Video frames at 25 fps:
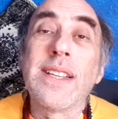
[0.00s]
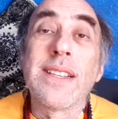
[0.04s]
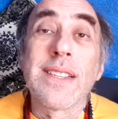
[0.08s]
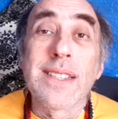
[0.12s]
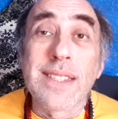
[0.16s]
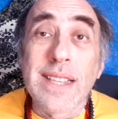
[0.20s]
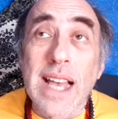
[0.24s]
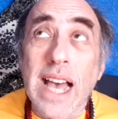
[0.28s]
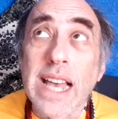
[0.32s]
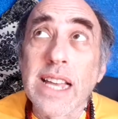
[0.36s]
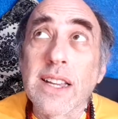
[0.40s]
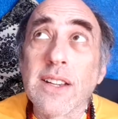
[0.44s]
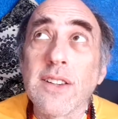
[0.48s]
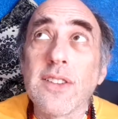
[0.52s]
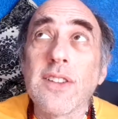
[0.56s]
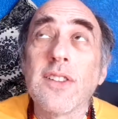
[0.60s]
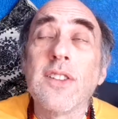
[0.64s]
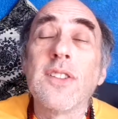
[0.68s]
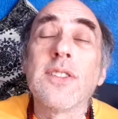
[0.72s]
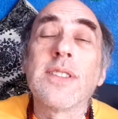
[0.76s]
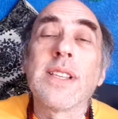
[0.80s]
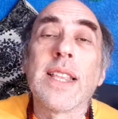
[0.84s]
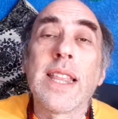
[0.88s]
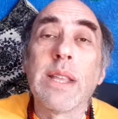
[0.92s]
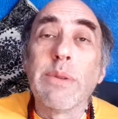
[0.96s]

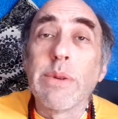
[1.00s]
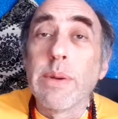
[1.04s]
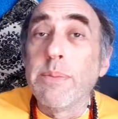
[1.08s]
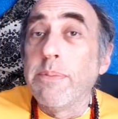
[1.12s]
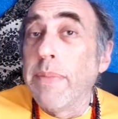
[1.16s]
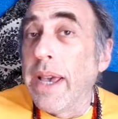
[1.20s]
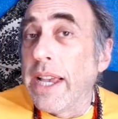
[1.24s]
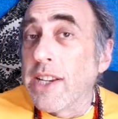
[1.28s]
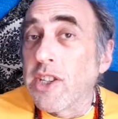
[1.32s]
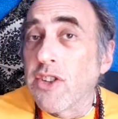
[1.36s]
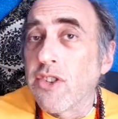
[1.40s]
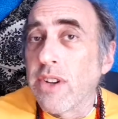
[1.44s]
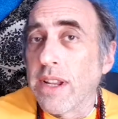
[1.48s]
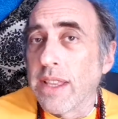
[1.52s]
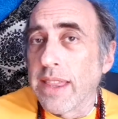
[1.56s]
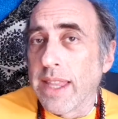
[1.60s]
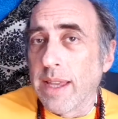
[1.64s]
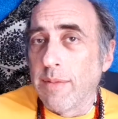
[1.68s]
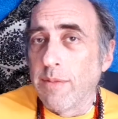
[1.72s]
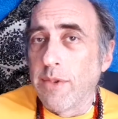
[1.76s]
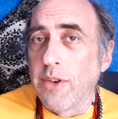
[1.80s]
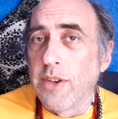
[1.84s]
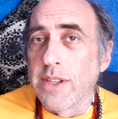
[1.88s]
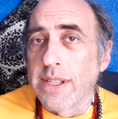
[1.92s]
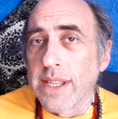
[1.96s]
cycles and they were measuring
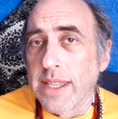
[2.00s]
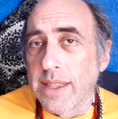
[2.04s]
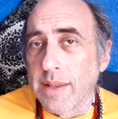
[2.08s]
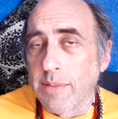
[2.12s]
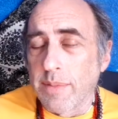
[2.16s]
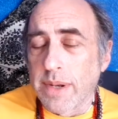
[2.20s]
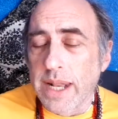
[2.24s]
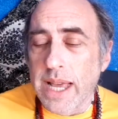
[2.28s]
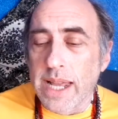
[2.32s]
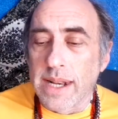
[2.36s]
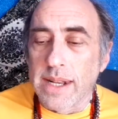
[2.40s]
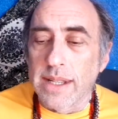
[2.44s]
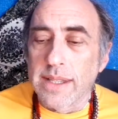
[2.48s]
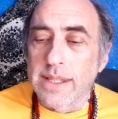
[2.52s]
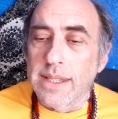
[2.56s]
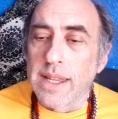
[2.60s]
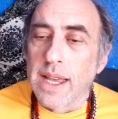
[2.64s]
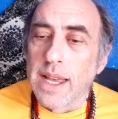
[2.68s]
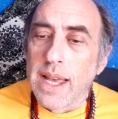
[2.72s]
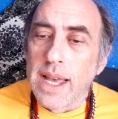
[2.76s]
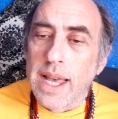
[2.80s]
them using the planets.